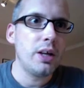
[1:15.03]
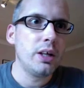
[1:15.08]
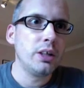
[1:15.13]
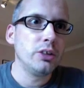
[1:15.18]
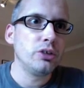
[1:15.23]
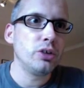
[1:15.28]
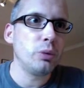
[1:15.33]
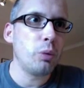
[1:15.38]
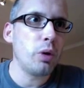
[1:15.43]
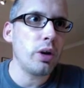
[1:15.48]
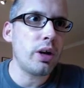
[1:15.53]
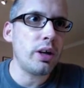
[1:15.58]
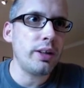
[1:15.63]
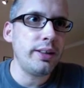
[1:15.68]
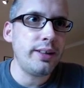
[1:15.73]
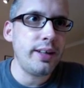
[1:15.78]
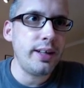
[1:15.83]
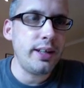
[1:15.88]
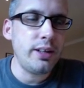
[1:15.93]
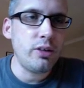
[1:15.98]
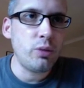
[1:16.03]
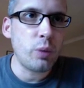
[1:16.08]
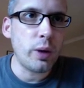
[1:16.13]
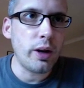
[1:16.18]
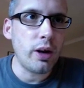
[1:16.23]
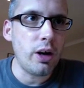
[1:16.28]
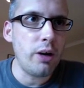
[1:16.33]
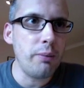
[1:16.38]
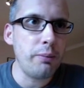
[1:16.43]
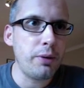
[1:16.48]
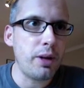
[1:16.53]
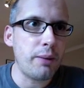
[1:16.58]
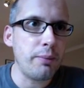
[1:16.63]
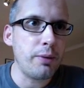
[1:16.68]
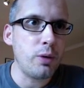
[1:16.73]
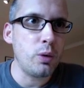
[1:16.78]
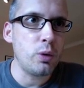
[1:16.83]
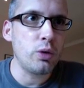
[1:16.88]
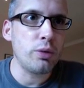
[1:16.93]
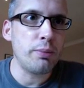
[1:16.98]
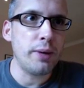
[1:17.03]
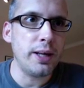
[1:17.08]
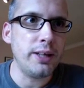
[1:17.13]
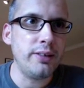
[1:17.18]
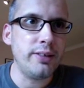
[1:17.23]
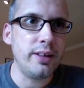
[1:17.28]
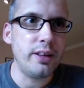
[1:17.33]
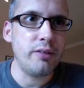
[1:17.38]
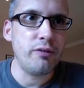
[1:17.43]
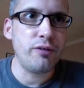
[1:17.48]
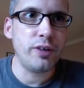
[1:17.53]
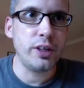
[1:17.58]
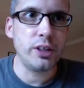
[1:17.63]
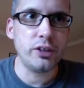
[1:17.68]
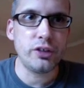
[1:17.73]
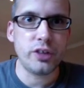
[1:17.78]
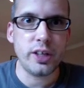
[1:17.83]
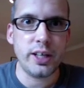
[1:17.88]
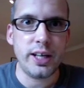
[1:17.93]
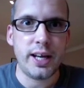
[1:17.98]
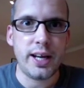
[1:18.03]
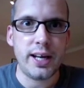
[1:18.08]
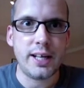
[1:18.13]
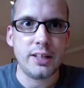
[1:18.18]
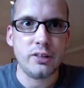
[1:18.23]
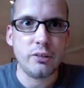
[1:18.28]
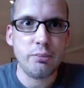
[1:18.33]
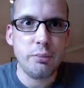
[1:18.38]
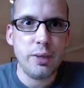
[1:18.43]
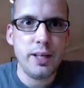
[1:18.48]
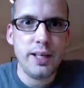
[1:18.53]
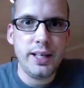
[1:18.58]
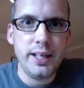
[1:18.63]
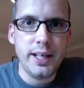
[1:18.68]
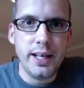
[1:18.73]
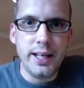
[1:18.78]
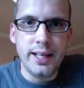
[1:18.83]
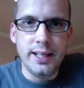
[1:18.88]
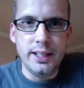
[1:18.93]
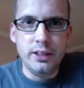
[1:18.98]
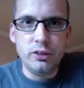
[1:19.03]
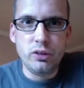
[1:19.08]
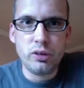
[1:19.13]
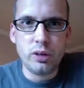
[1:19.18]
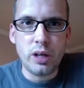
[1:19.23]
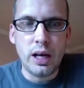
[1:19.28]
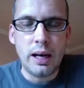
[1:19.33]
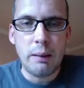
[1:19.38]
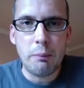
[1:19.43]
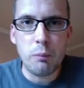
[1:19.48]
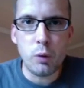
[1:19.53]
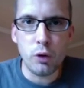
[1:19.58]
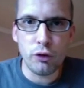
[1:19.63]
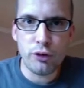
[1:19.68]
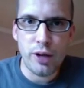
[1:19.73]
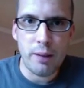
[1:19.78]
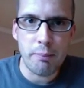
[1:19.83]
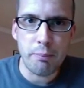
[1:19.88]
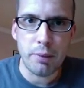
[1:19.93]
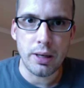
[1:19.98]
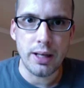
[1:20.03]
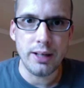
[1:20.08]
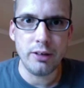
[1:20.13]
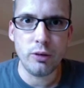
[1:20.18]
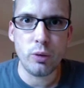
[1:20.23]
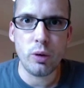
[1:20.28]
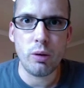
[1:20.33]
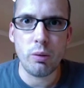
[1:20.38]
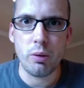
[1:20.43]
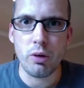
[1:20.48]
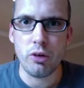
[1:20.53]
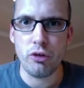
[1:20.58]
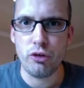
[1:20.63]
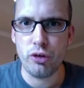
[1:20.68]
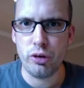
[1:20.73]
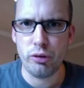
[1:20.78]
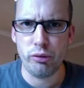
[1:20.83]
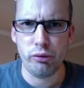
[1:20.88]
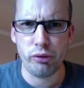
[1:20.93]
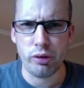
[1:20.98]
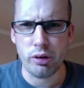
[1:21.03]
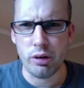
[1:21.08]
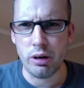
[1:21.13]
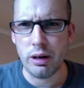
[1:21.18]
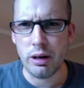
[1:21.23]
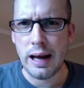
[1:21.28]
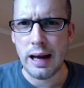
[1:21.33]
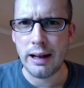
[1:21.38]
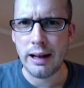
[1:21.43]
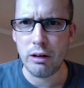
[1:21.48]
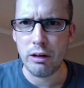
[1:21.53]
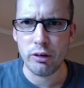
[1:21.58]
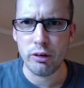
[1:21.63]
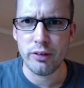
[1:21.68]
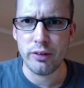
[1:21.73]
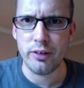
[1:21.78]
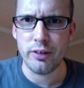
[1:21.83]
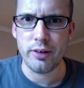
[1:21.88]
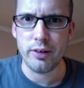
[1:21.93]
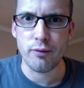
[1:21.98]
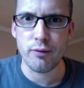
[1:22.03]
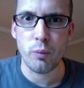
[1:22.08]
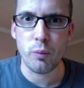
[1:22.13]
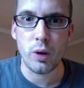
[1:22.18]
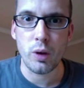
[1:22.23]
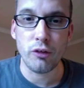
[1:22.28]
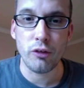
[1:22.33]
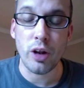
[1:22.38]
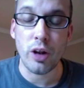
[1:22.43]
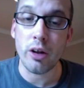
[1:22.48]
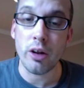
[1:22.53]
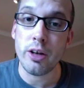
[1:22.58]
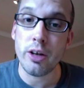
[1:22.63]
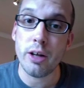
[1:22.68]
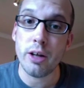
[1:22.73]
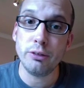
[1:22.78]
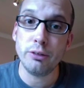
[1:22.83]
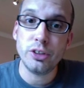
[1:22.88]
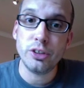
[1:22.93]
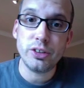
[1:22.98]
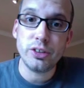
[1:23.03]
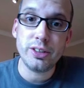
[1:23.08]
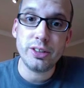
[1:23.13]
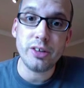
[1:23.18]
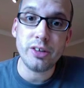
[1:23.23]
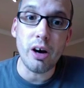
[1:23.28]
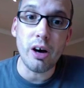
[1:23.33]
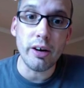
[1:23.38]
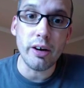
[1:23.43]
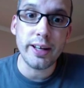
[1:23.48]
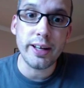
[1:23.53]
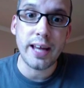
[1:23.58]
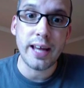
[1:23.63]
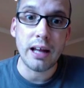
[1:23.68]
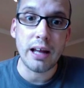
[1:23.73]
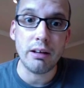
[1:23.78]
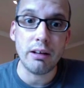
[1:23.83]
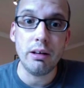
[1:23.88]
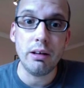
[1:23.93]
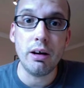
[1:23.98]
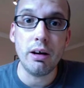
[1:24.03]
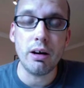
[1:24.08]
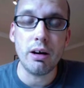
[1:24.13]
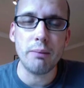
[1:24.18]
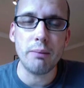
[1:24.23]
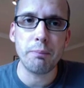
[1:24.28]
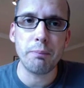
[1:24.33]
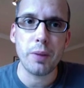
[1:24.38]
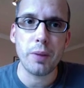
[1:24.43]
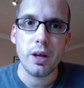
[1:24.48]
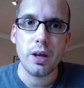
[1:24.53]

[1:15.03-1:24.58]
So what I did is when I opened up the automator, the first thing it asked me is what template do I want to choose? And I had a look at the different ones and I noticed this iCal alarm,